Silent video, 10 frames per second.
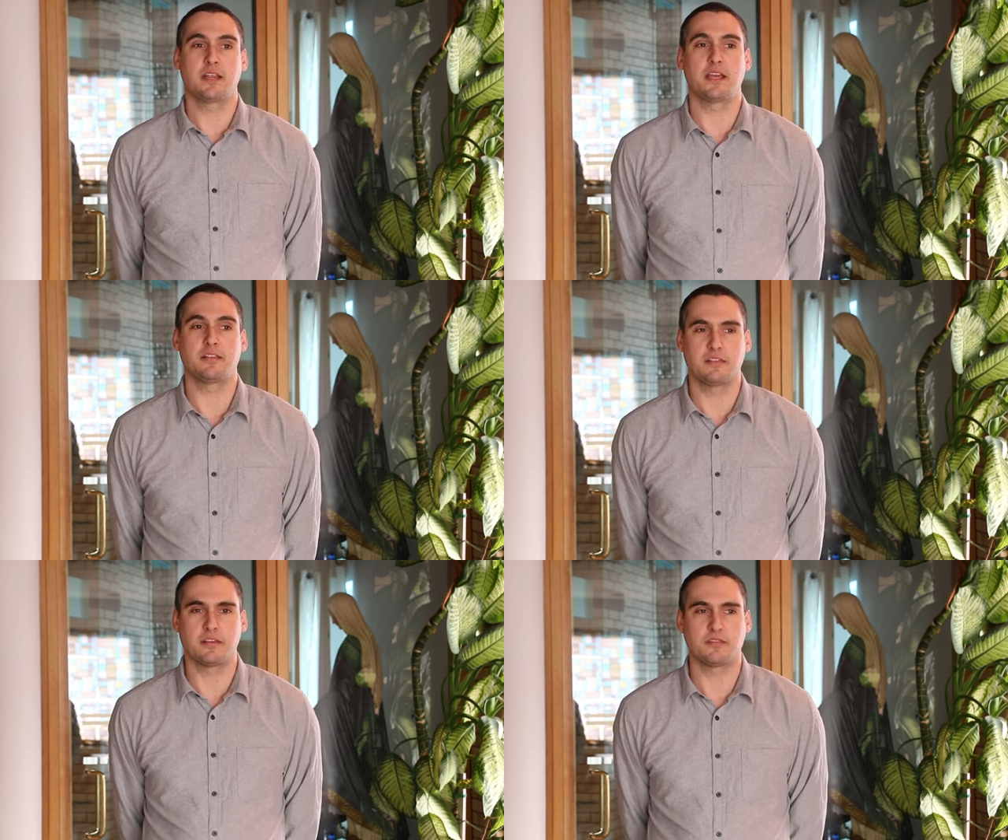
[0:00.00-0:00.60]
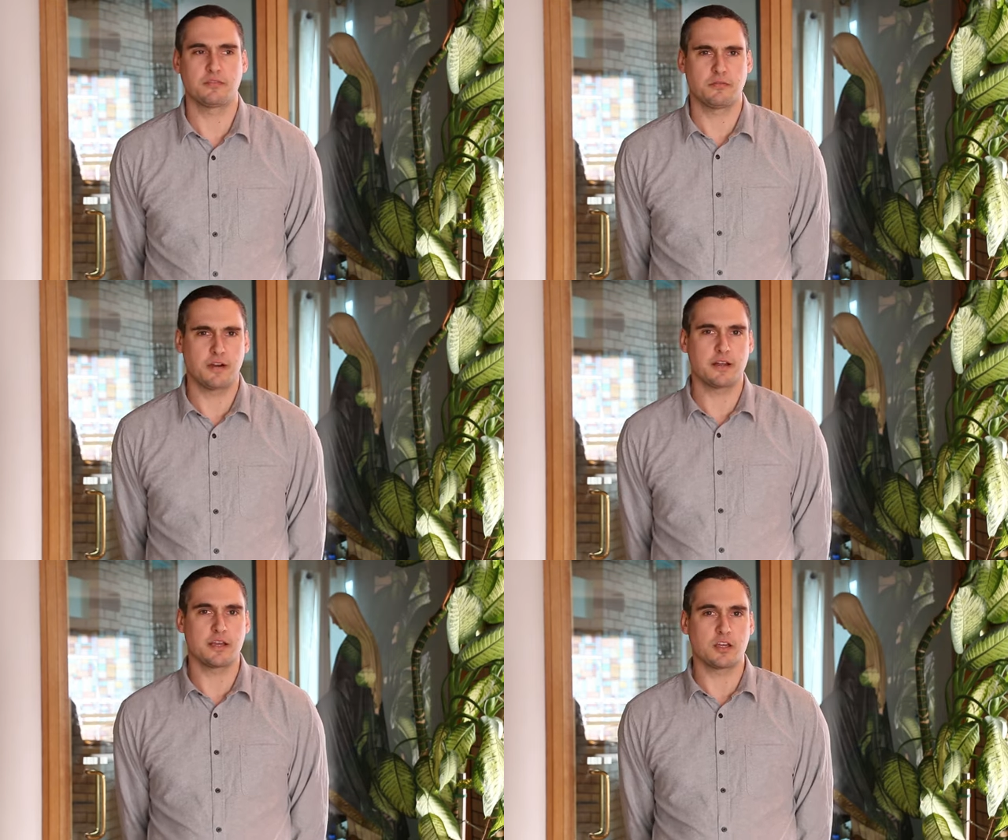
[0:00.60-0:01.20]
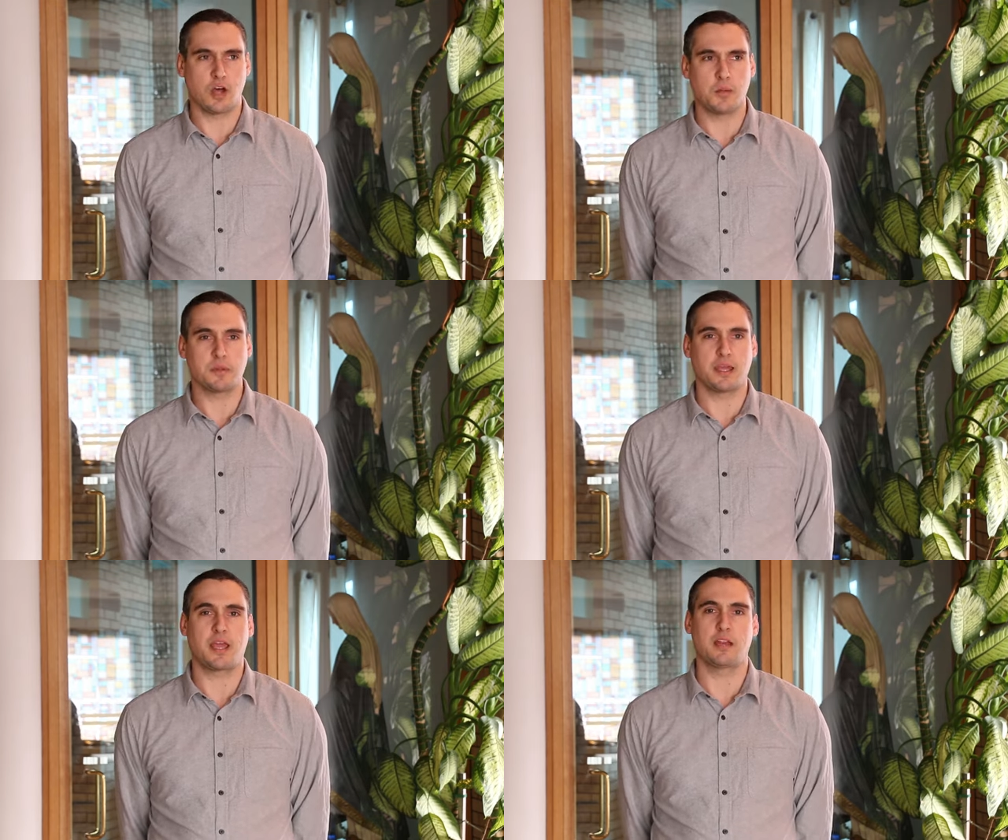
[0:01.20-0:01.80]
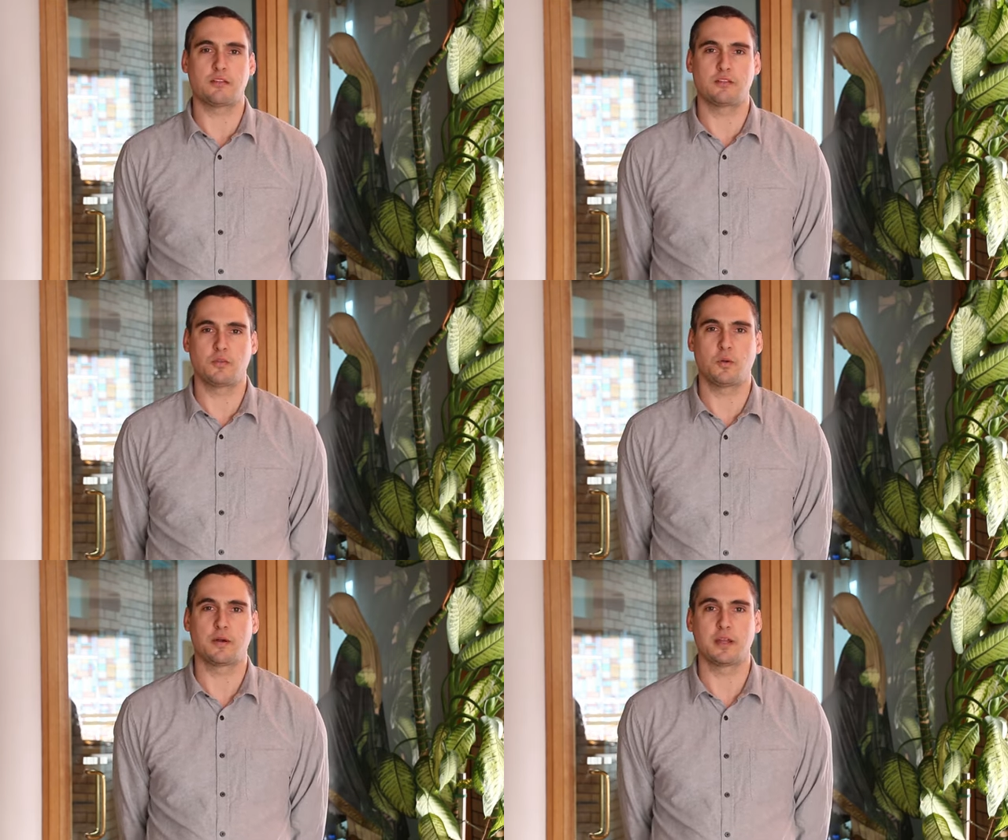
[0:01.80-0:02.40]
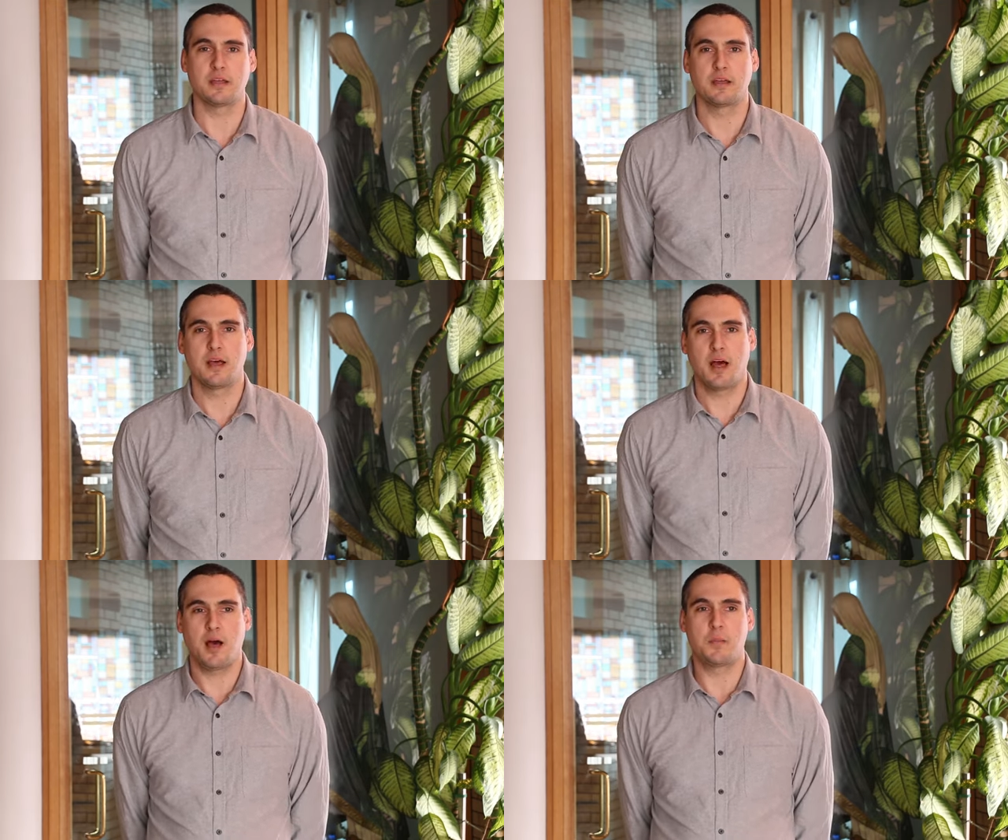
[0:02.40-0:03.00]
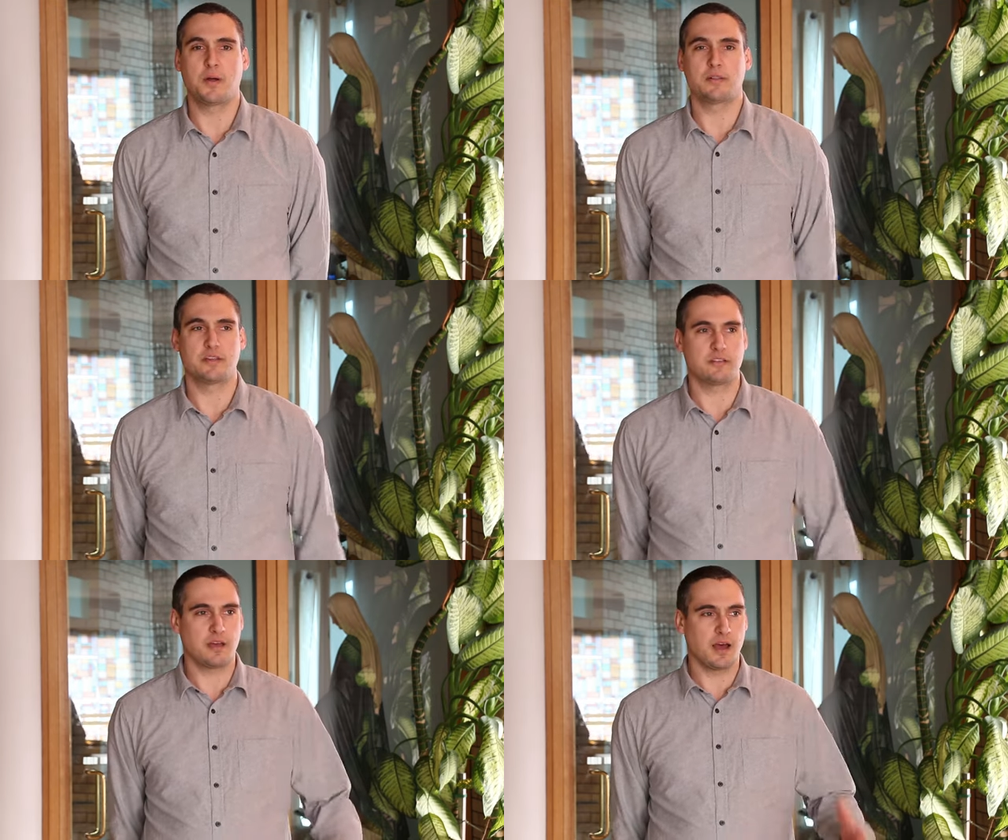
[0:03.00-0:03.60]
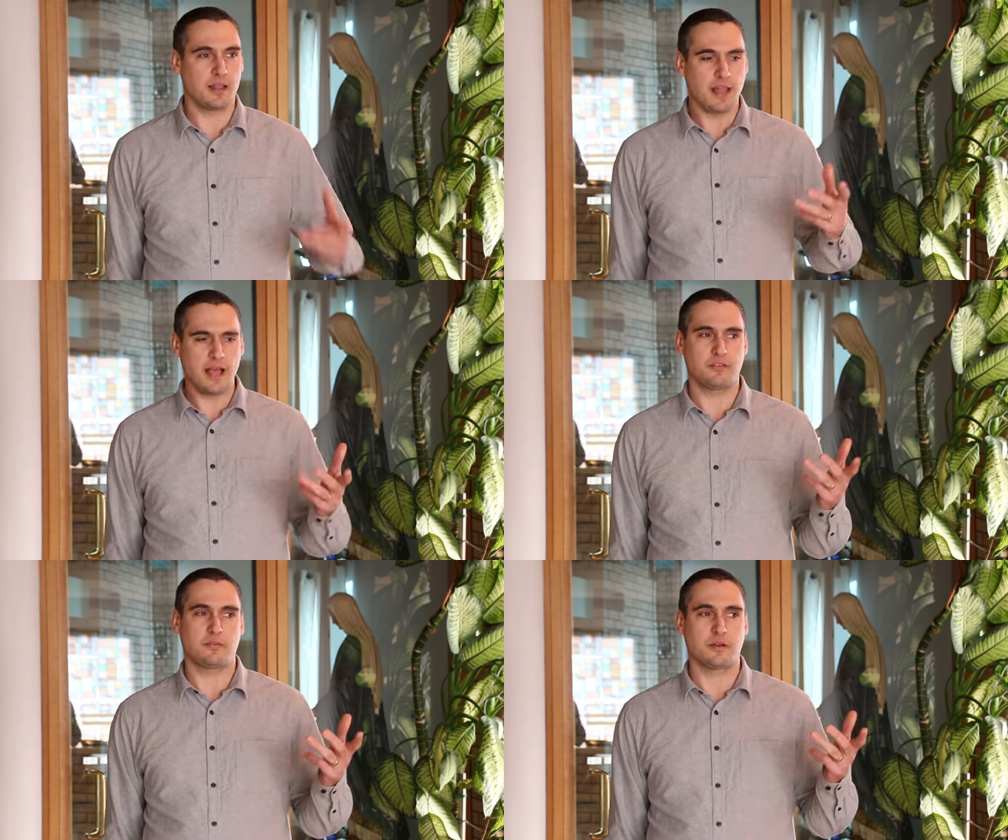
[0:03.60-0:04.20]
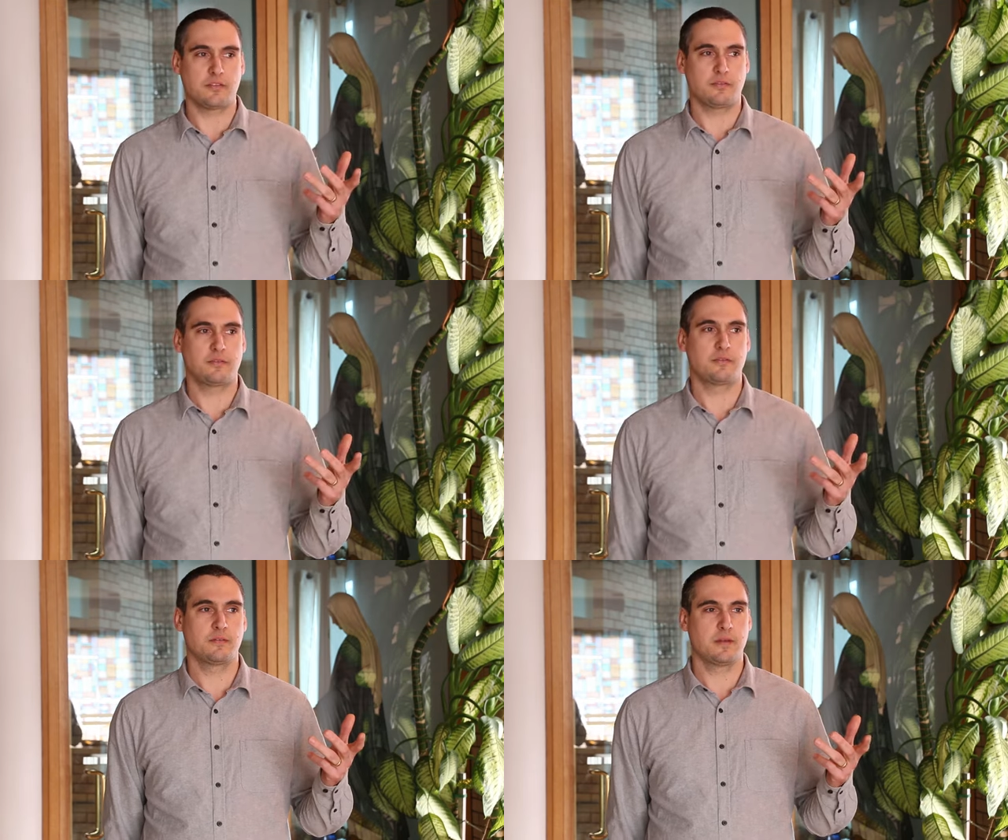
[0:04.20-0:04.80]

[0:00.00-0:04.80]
it's this very complicated story about this guy Lazarus.